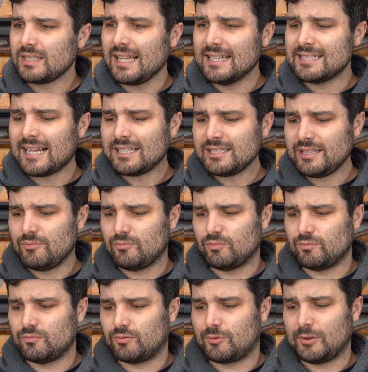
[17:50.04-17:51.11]
It's actually
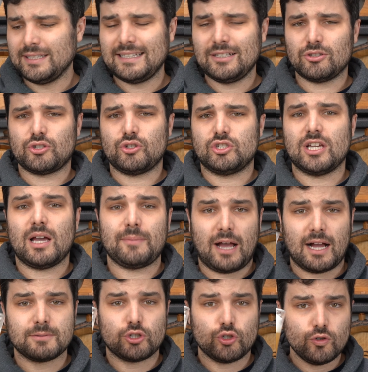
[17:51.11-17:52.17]
really not too shabby.
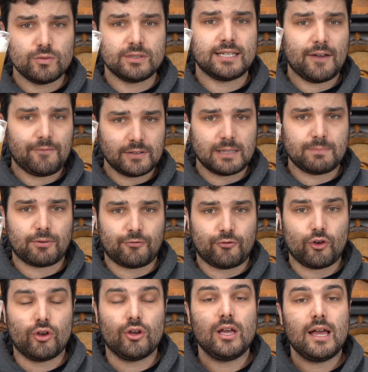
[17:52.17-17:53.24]
I do definitely
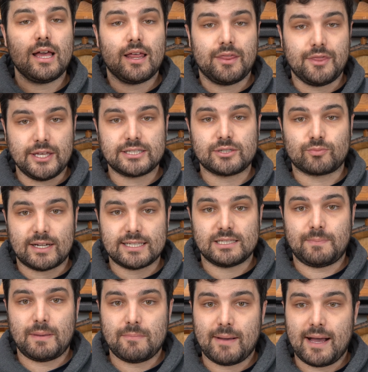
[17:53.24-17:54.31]
prefer this
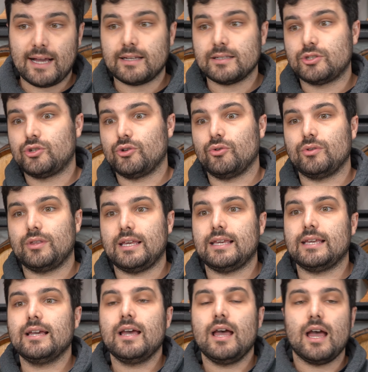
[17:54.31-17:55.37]
recipe pack to
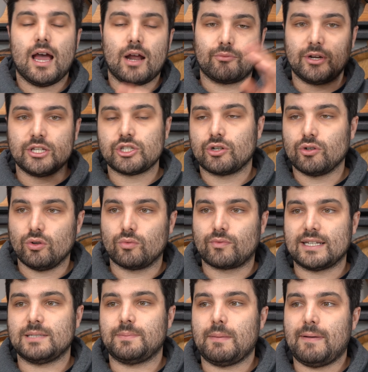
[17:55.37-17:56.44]
the original
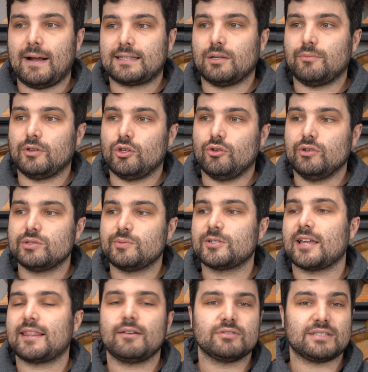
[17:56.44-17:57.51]
recipe pack that we used, which
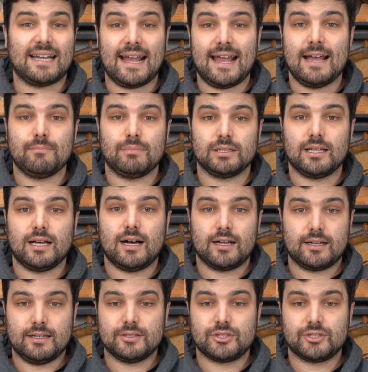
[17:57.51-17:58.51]
I think was an amber lager.